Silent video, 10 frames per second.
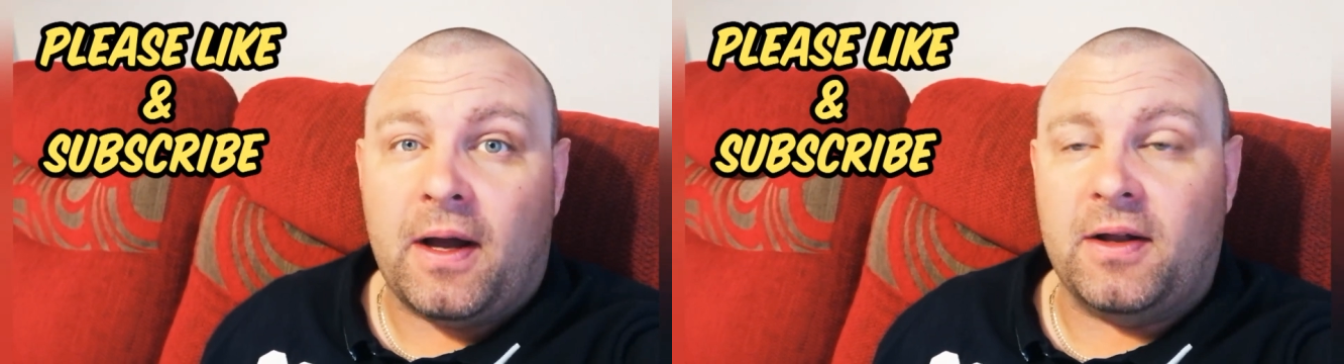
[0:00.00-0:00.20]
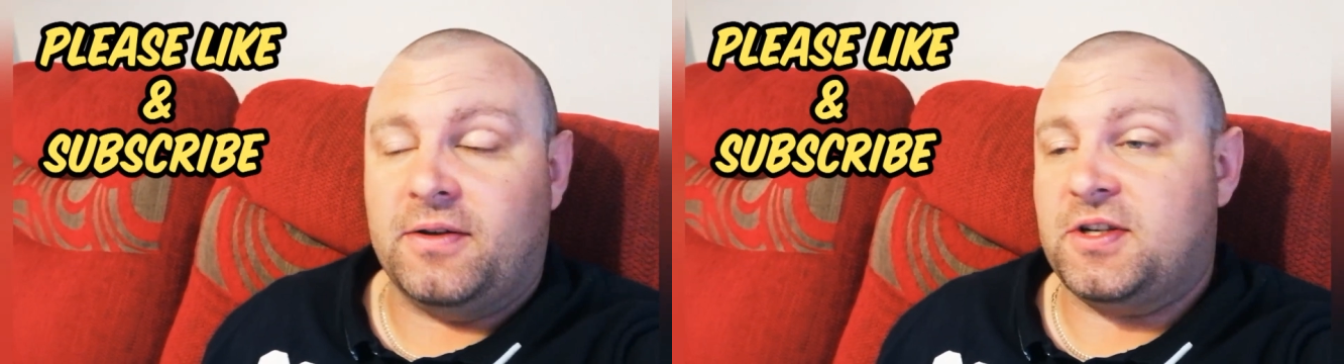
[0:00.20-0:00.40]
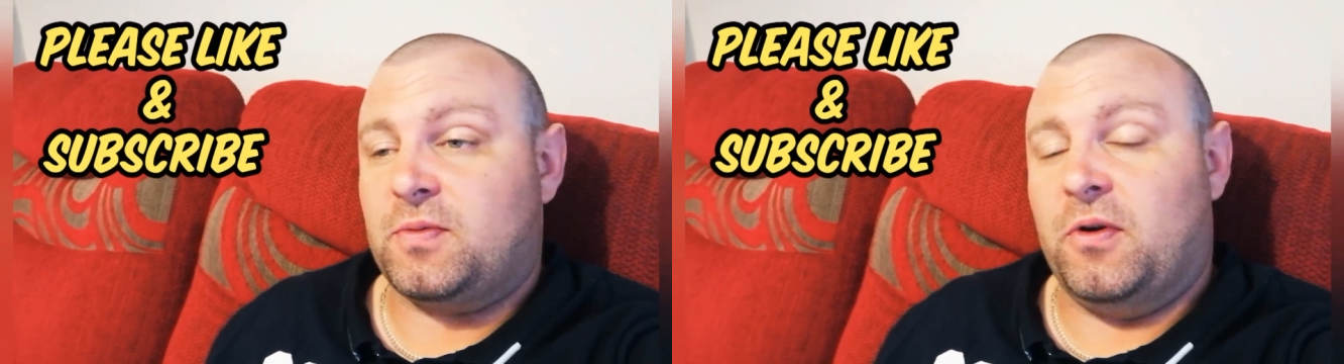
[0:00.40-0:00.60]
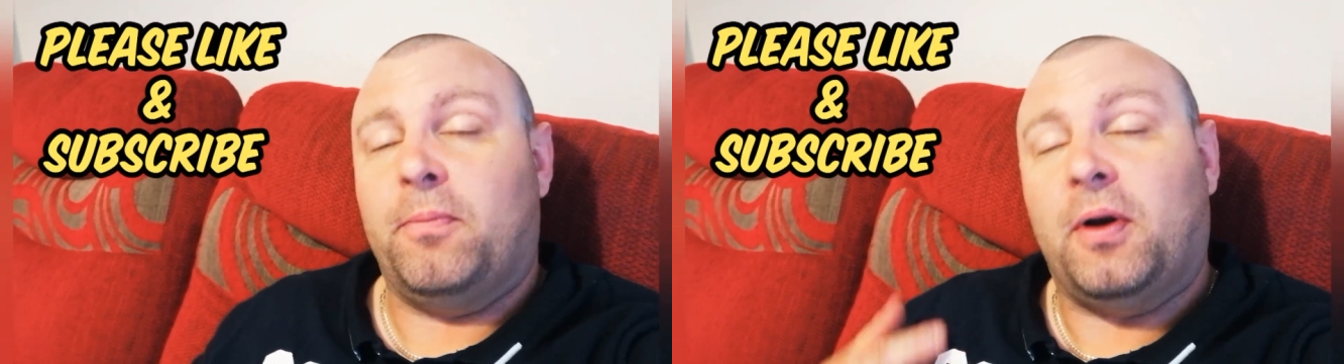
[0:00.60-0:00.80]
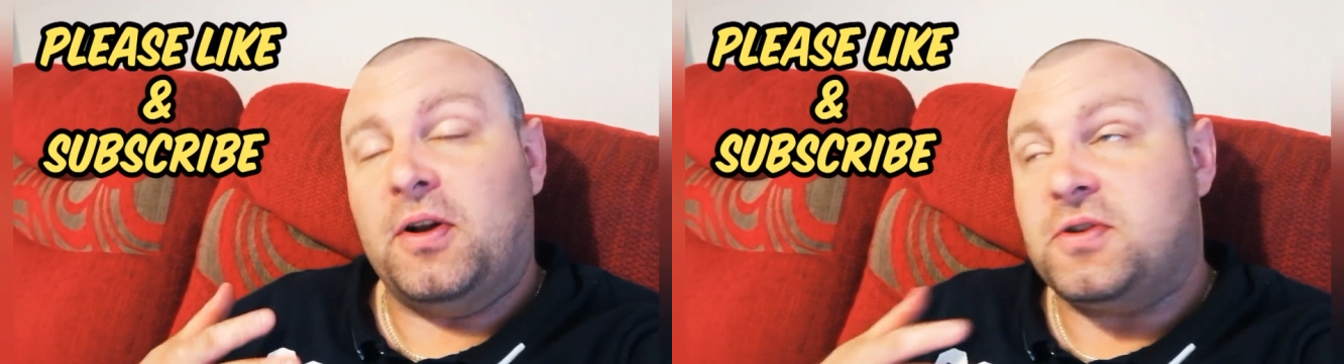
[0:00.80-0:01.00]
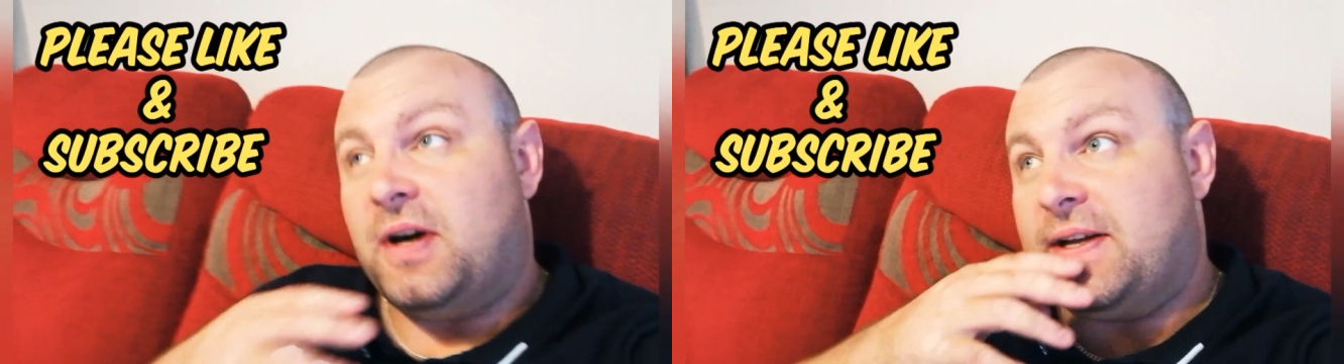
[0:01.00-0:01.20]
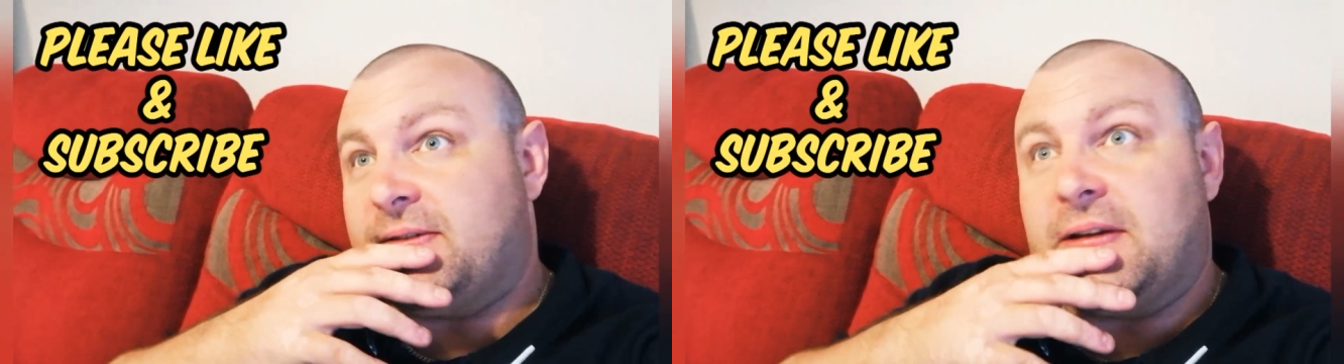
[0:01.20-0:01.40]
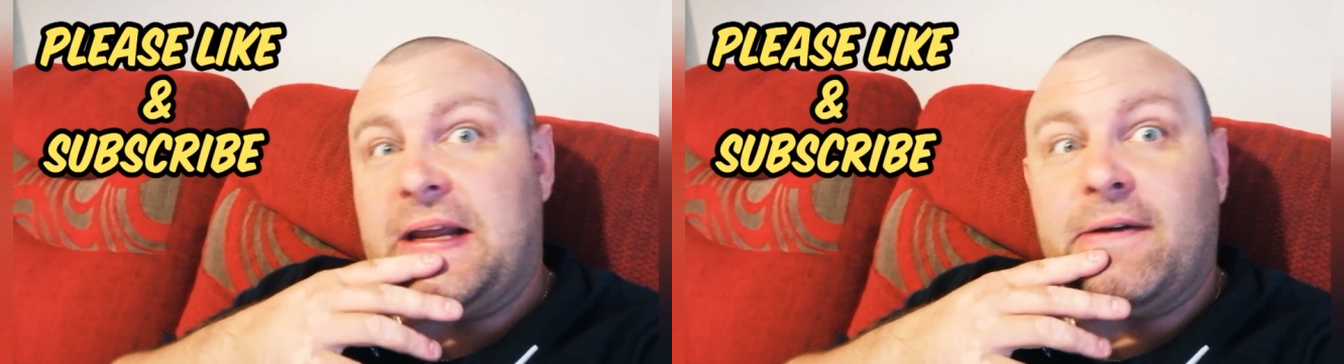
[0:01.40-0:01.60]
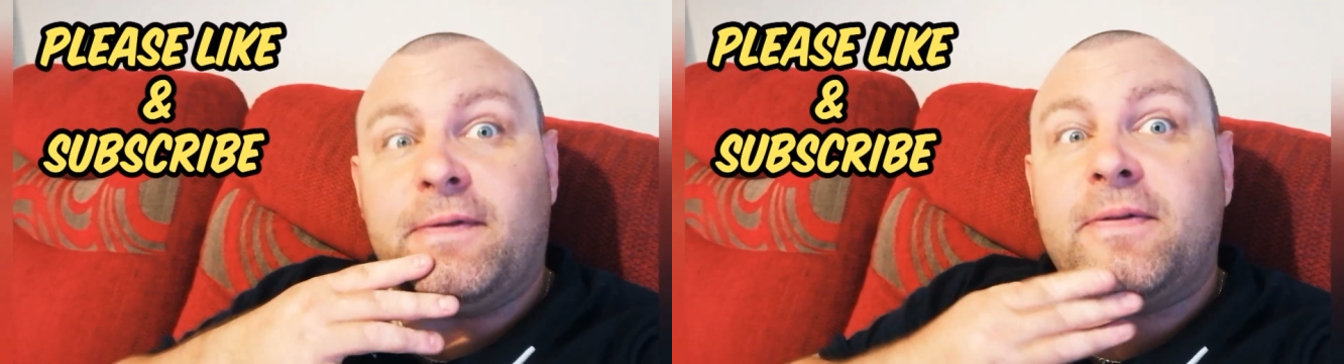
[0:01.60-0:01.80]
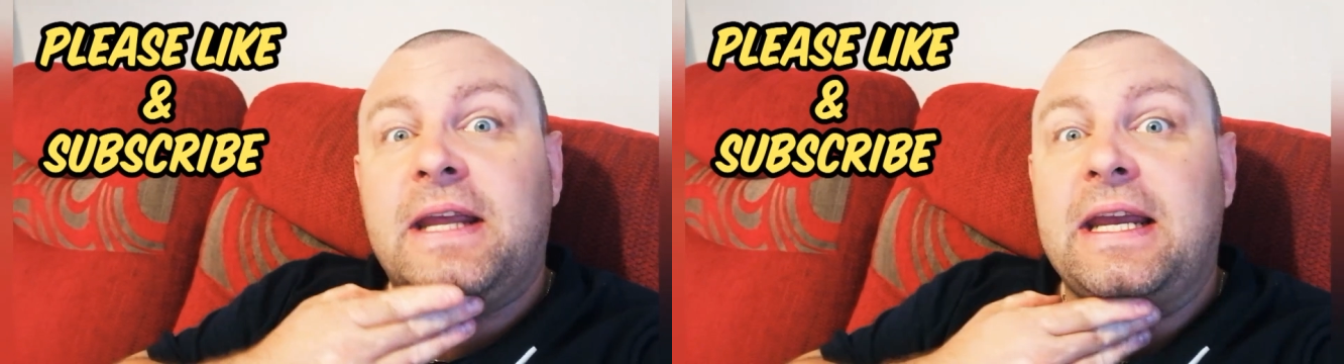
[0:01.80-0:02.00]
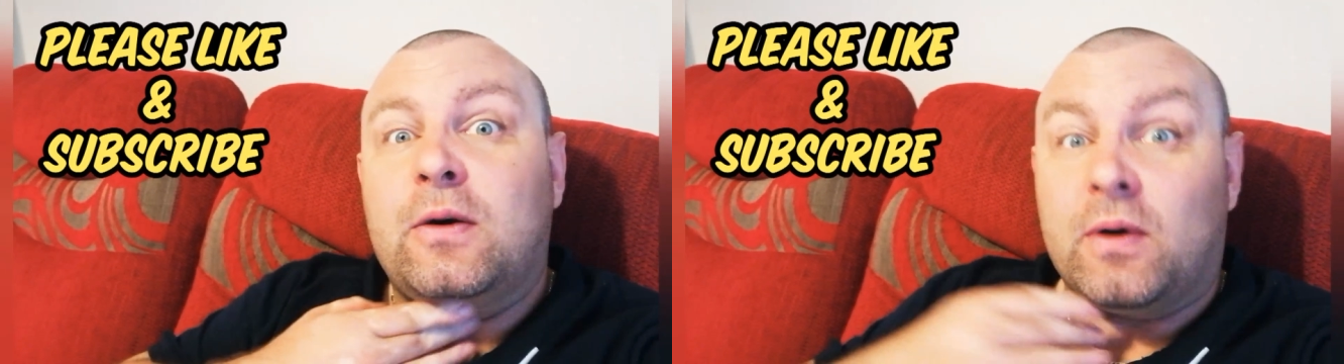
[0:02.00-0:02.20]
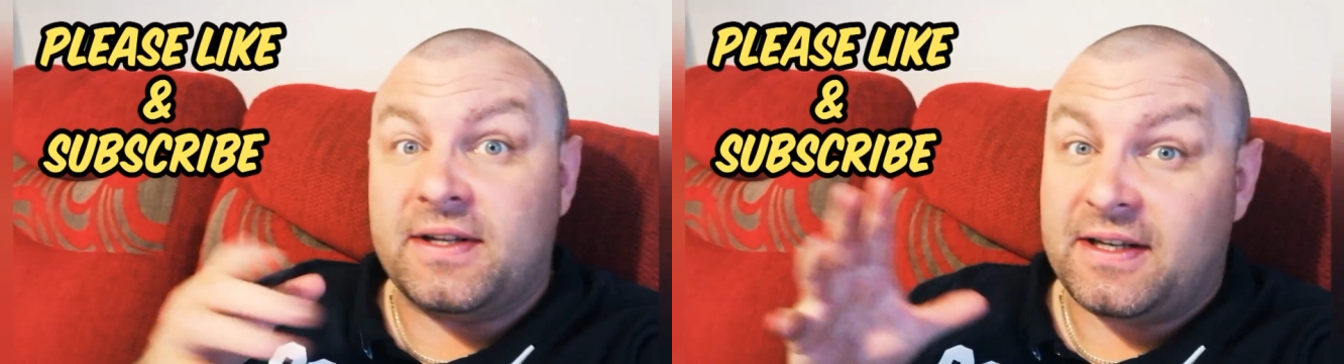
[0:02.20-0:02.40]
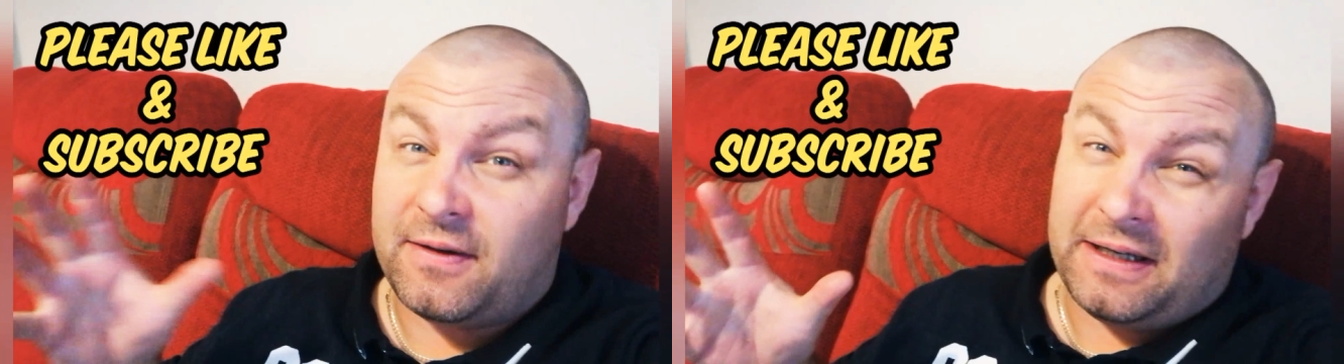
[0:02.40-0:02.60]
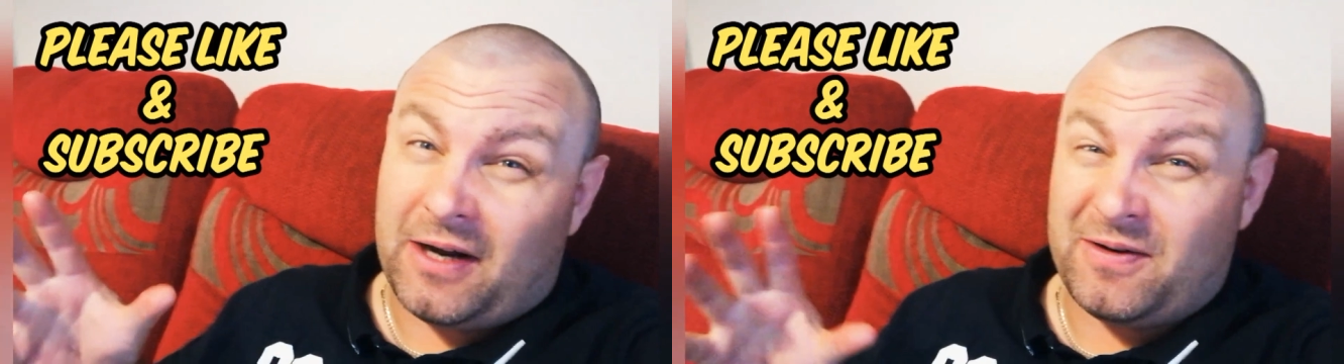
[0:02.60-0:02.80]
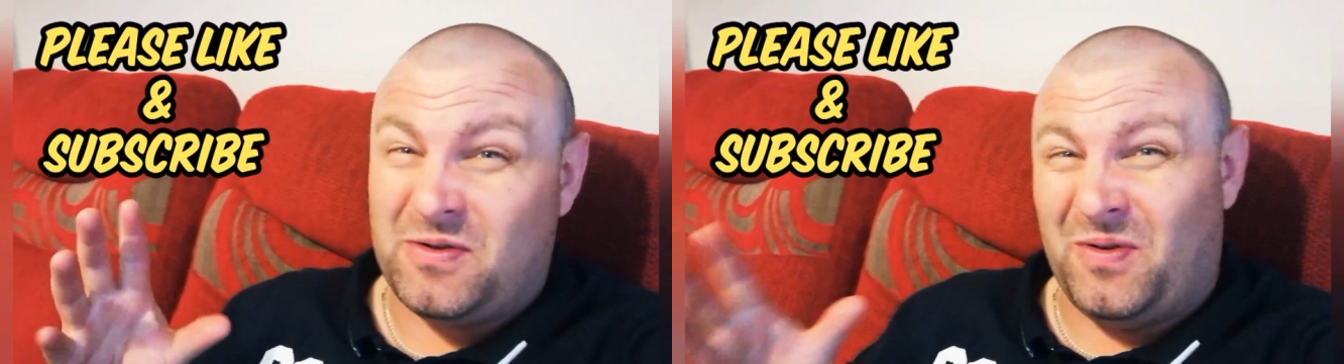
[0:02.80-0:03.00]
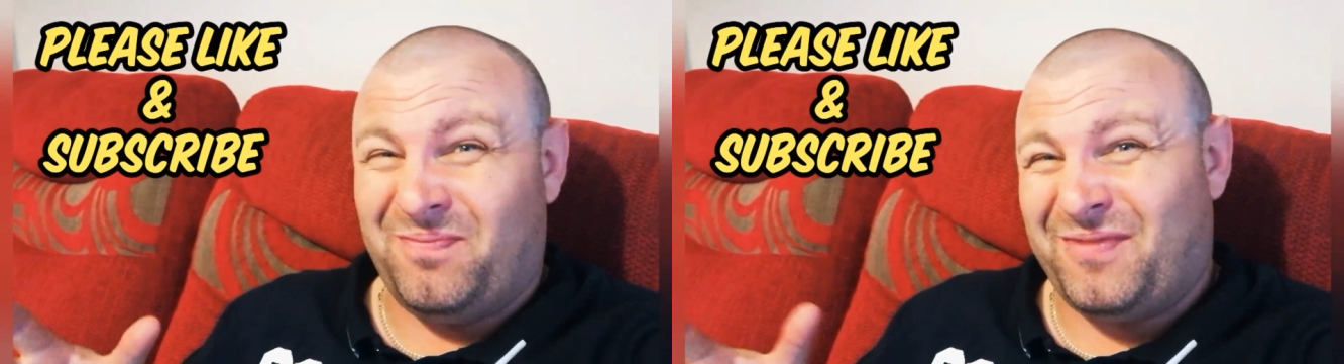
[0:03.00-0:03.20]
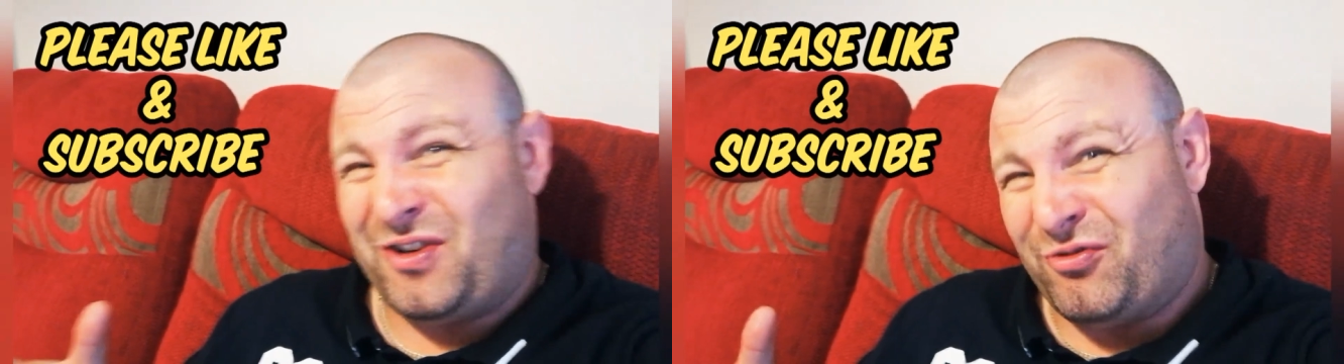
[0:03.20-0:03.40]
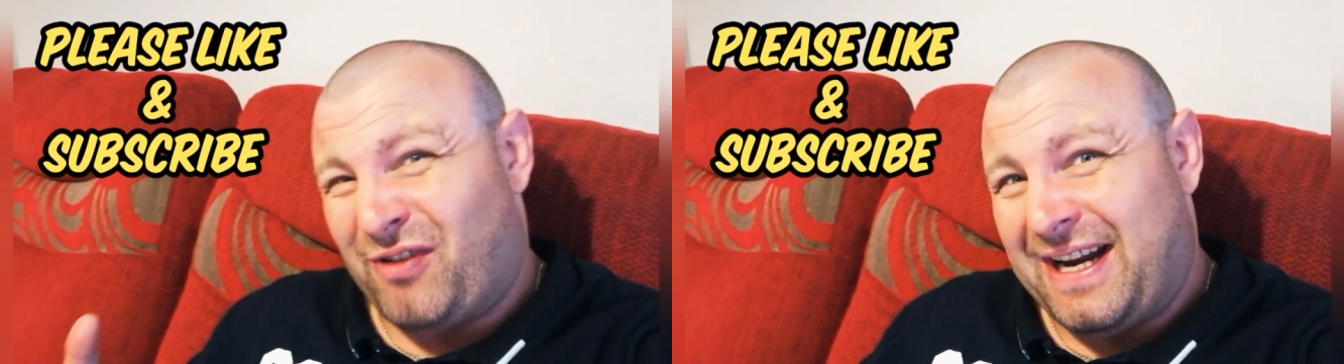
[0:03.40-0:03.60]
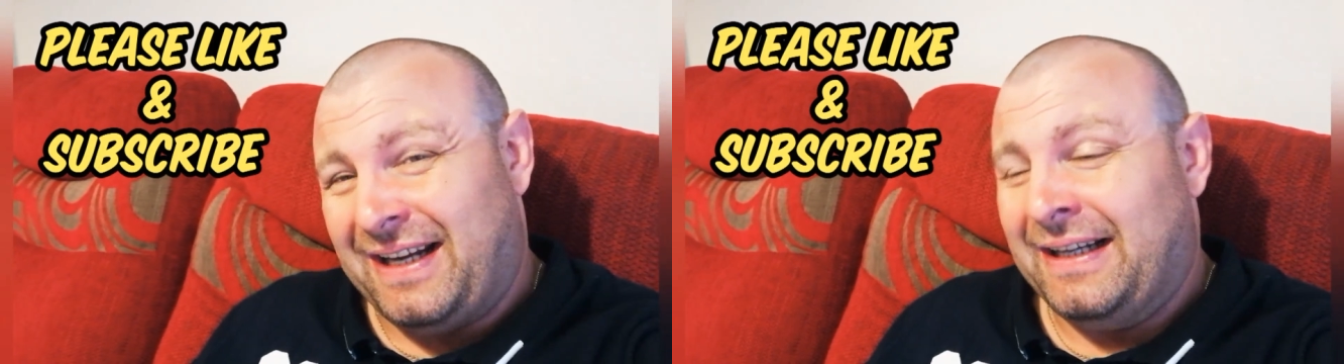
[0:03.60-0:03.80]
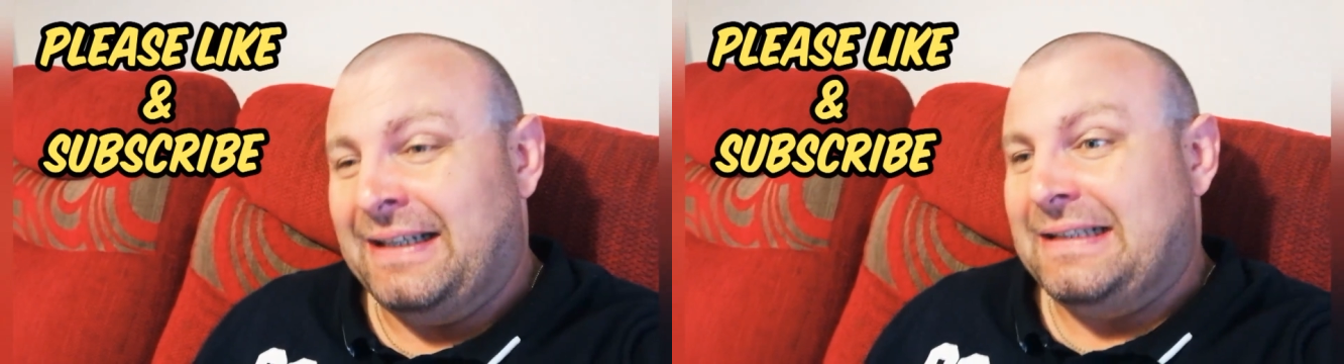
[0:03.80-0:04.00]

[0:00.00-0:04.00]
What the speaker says: I just want to apologise if the quality of the video is not great.